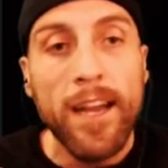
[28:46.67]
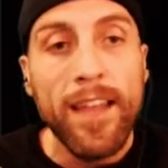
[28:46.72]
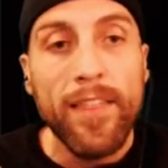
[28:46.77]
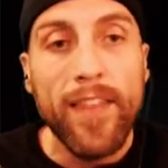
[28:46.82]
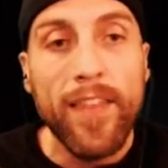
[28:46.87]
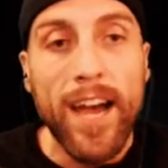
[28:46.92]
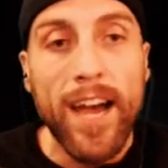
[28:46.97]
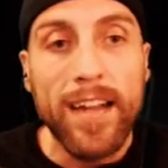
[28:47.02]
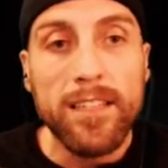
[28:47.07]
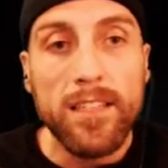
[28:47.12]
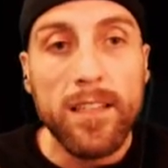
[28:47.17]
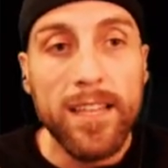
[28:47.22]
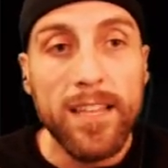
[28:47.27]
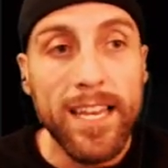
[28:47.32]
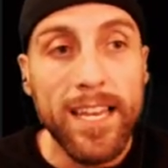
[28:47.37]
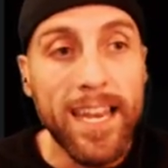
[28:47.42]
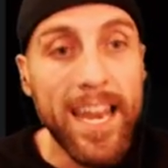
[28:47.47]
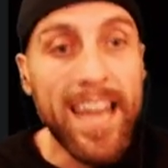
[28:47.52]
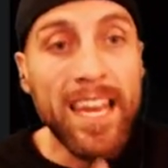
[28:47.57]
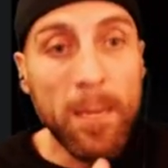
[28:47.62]
that the
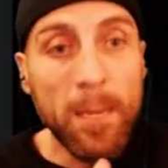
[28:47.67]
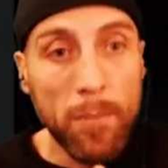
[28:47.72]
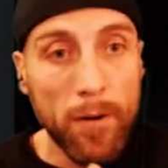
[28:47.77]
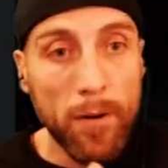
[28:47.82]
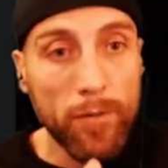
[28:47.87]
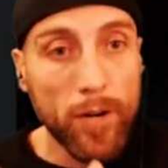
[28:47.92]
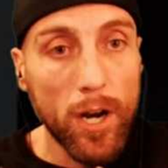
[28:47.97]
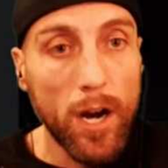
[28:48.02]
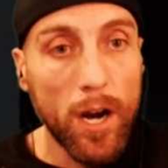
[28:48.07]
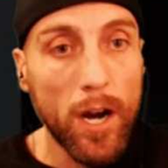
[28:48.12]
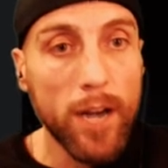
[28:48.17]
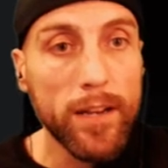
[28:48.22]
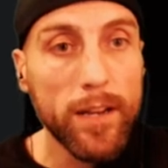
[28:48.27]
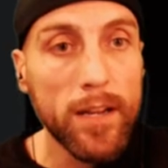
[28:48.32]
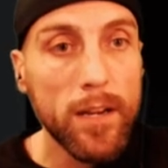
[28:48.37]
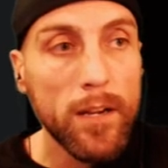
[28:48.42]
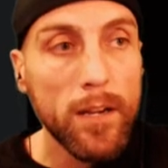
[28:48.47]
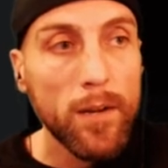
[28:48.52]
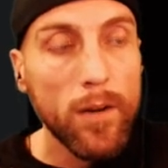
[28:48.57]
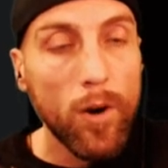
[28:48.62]
name of God,
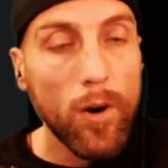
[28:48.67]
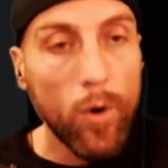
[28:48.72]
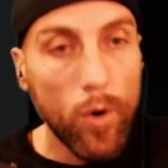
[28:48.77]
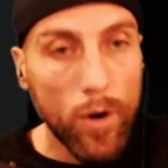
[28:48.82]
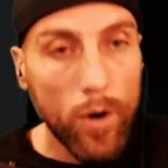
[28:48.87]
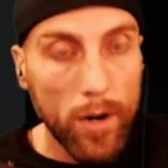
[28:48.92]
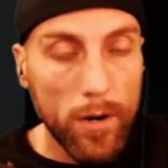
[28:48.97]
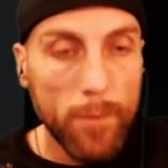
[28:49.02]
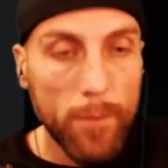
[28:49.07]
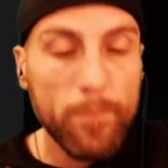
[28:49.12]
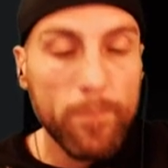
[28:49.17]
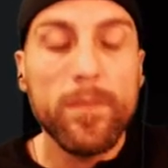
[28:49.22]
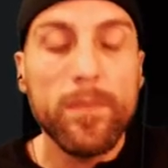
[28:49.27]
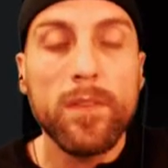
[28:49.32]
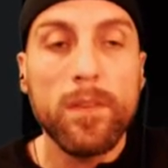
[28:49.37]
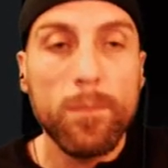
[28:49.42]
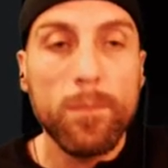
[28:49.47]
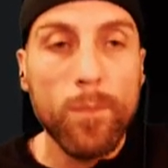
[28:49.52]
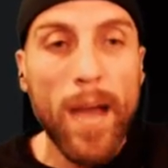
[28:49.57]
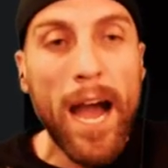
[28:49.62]
or
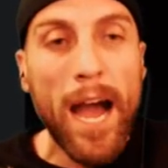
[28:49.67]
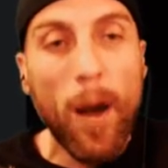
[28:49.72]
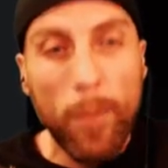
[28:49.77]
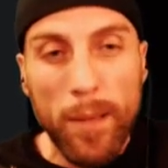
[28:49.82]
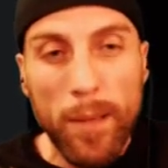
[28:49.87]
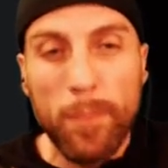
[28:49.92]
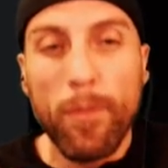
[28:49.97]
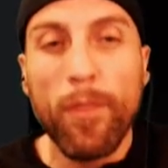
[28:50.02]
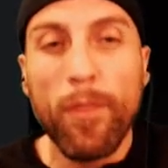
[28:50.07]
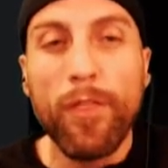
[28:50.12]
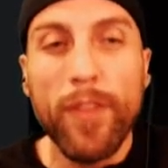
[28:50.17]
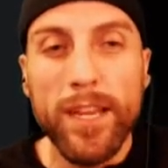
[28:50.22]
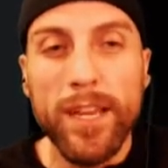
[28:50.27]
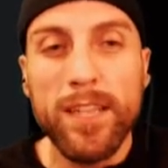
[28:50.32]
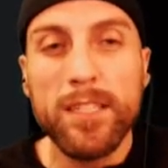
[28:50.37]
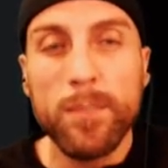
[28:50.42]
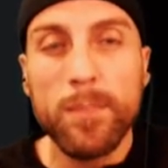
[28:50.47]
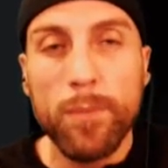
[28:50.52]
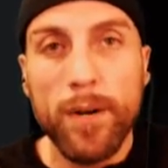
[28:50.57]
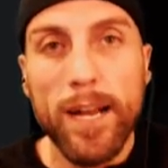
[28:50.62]
how people think
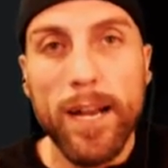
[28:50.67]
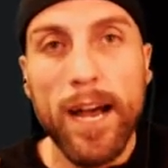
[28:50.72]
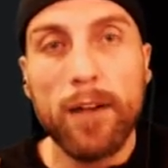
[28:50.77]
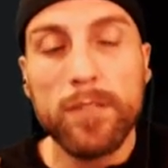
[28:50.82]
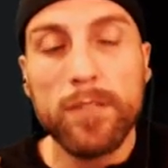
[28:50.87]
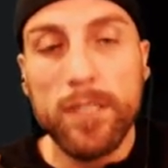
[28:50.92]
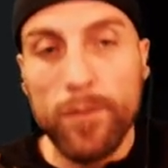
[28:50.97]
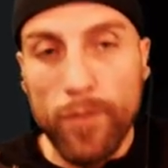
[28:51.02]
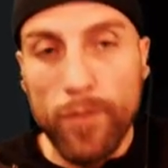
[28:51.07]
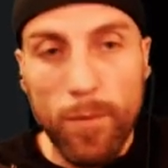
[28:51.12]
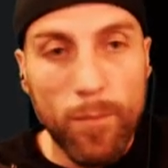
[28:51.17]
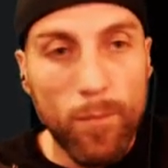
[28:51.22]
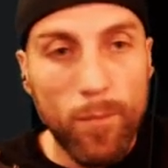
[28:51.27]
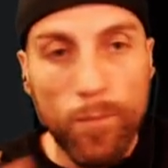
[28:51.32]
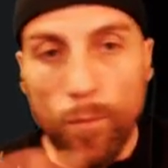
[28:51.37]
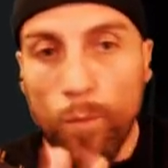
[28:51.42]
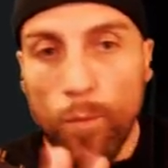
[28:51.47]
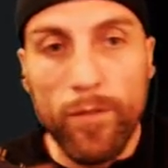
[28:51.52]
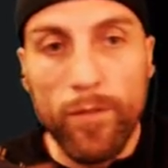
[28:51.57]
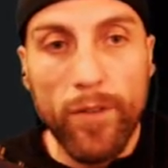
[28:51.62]
it's pronounced from
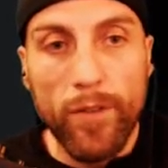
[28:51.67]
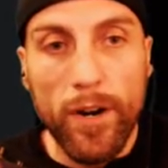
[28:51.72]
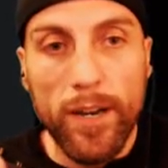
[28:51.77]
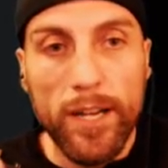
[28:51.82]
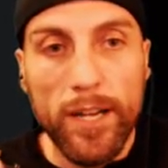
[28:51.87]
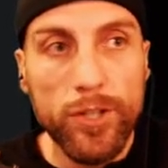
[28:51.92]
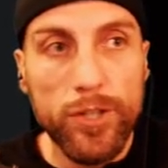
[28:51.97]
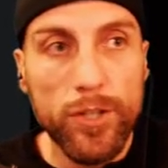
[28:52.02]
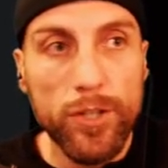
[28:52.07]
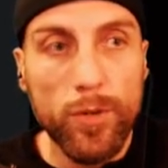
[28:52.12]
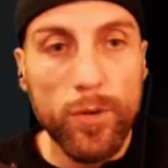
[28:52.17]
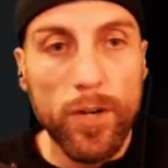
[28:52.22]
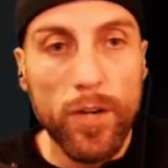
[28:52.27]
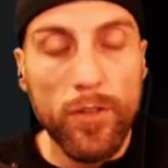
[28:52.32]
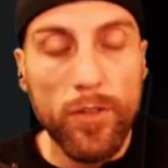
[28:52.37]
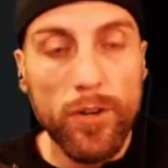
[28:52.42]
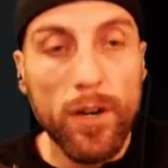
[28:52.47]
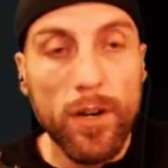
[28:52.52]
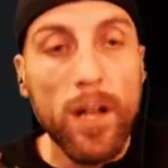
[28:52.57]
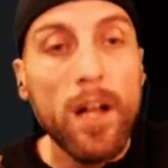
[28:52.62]
one variation to
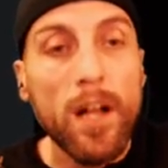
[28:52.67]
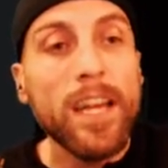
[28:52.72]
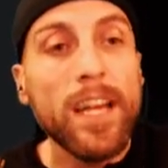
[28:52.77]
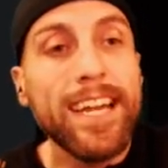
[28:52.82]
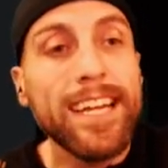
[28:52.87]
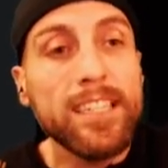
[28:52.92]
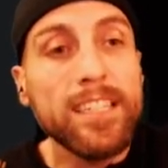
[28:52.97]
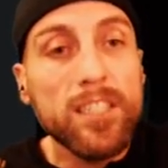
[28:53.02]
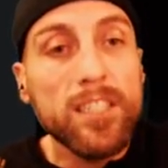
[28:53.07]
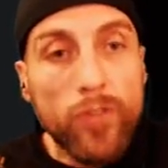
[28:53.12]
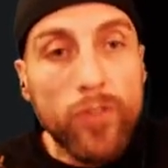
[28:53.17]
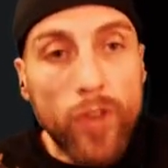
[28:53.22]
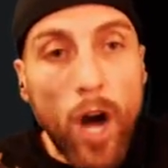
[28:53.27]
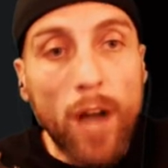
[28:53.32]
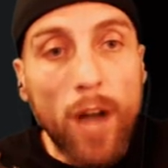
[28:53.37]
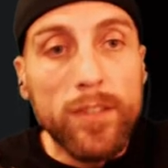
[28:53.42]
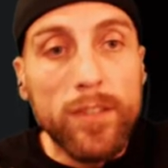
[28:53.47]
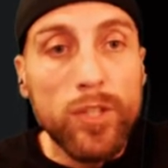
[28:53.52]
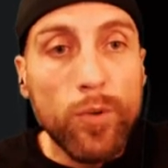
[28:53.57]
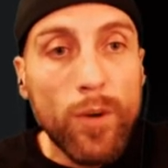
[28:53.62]
another, it's
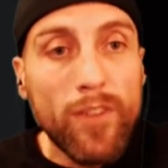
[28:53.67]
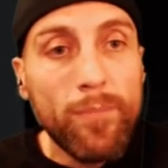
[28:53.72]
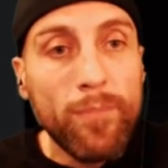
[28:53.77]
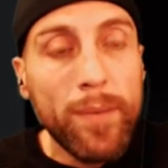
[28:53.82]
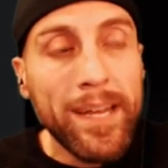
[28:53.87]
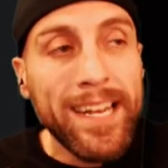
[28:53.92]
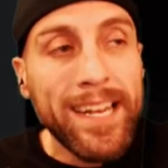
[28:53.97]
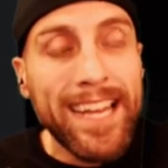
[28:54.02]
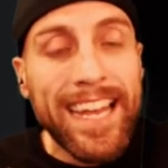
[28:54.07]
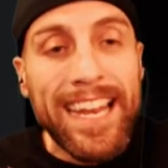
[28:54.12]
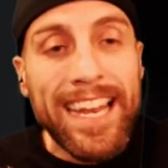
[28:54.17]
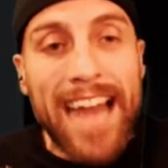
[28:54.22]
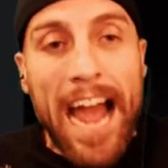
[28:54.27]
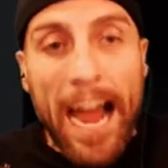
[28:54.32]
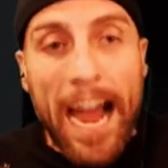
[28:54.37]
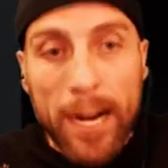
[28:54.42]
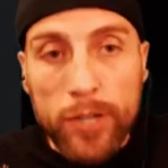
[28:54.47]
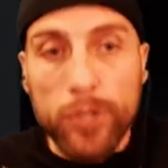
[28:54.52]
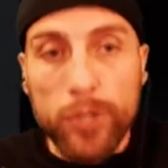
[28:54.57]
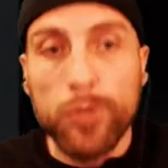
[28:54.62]
thought to have been an
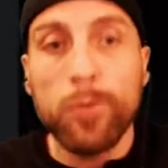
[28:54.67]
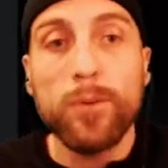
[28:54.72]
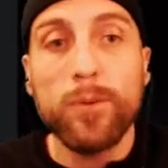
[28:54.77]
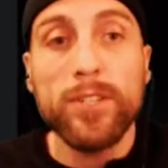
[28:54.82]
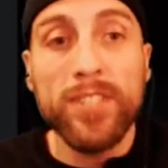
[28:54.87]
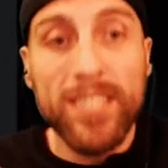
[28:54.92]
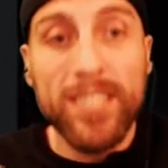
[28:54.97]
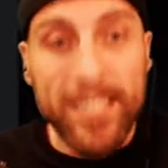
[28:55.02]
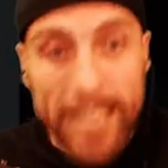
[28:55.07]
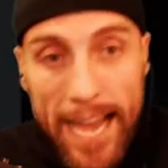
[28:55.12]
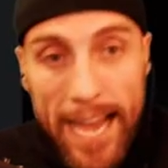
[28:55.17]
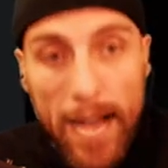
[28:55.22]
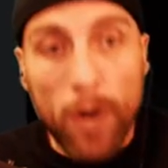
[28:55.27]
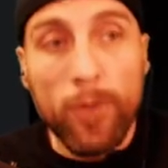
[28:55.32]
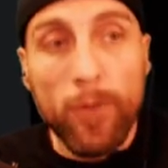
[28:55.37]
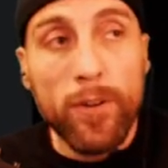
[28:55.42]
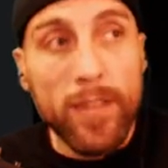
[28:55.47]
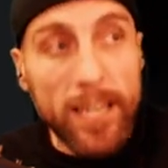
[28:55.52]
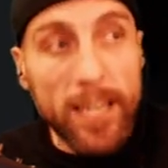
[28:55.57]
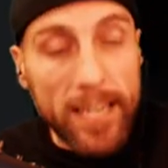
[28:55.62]
actual
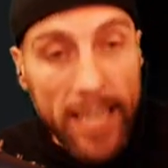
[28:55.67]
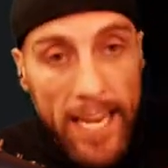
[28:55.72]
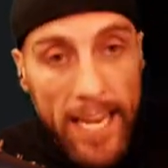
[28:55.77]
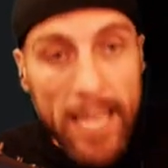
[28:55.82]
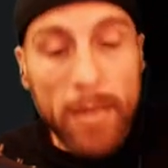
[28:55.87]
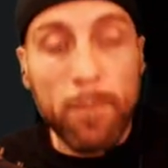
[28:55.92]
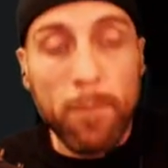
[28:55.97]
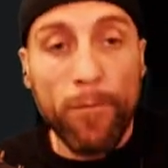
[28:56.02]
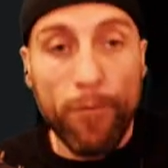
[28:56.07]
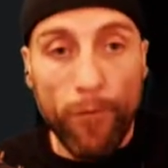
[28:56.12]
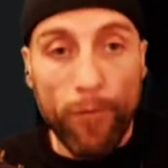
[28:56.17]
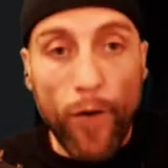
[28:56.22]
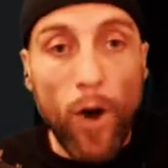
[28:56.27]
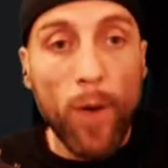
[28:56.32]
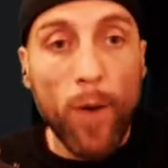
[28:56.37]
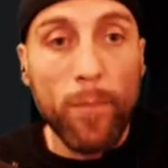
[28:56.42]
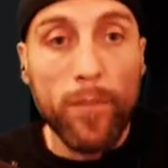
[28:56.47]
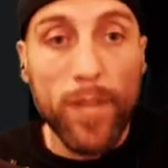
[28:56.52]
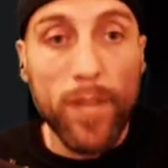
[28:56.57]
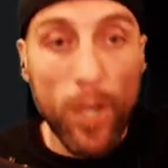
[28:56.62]
sound that came
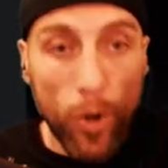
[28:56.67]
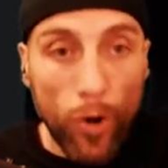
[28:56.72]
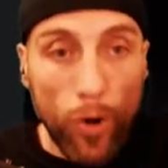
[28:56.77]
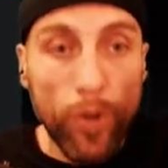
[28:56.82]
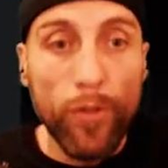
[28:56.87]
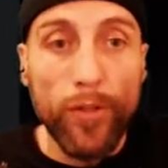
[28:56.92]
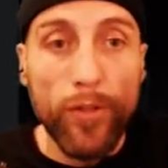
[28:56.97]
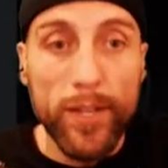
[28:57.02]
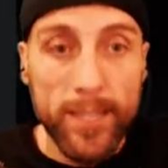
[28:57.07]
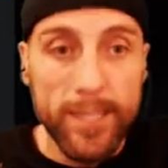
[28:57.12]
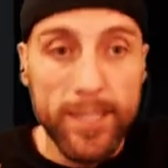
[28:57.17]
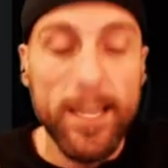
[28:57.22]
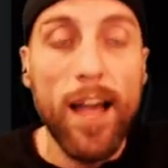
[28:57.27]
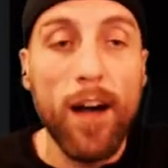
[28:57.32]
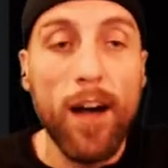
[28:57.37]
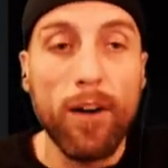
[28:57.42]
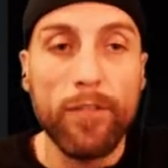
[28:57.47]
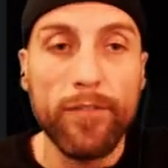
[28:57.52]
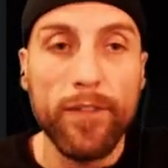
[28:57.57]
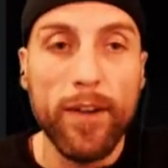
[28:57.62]
from the earth
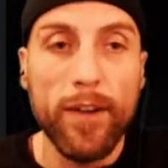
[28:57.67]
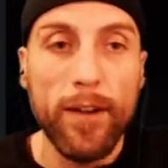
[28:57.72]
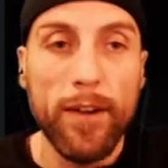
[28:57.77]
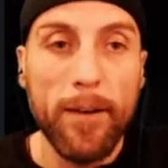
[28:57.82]
itself.